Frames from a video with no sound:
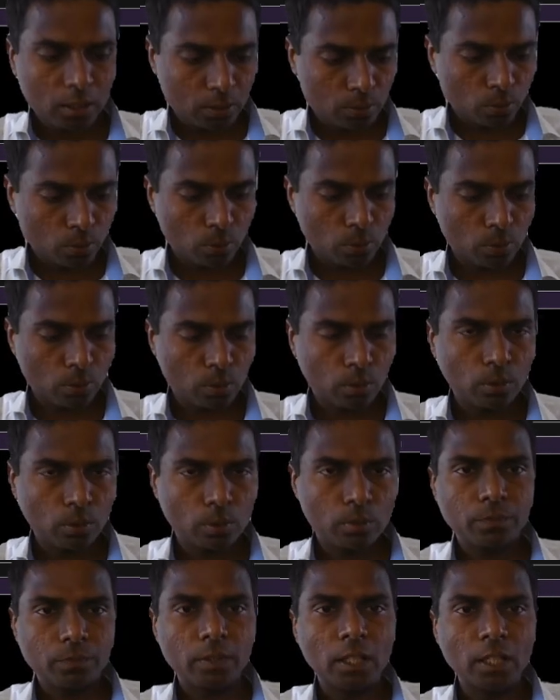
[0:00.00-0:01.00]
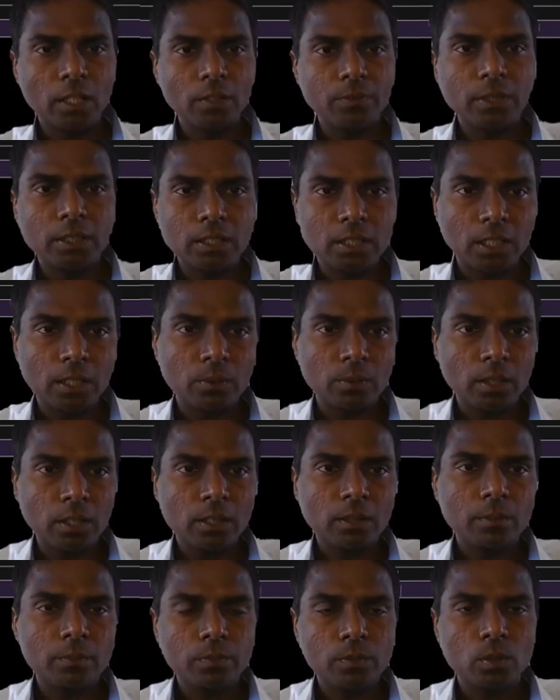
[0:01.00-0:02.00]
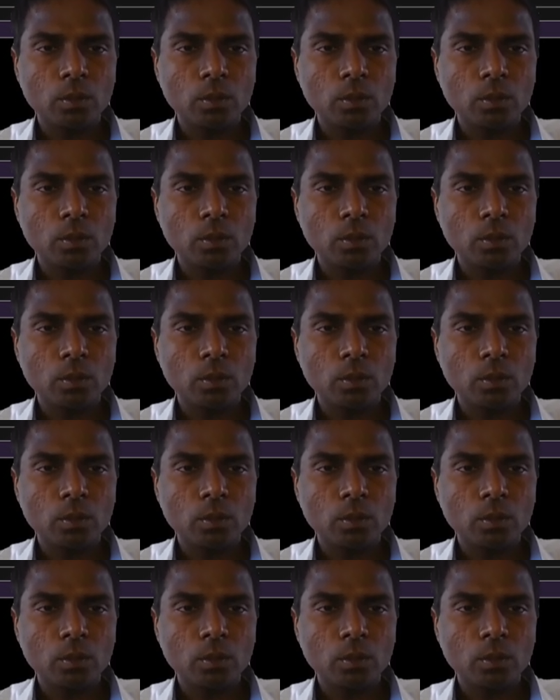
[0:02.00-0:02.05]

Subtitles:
So elif is keyword.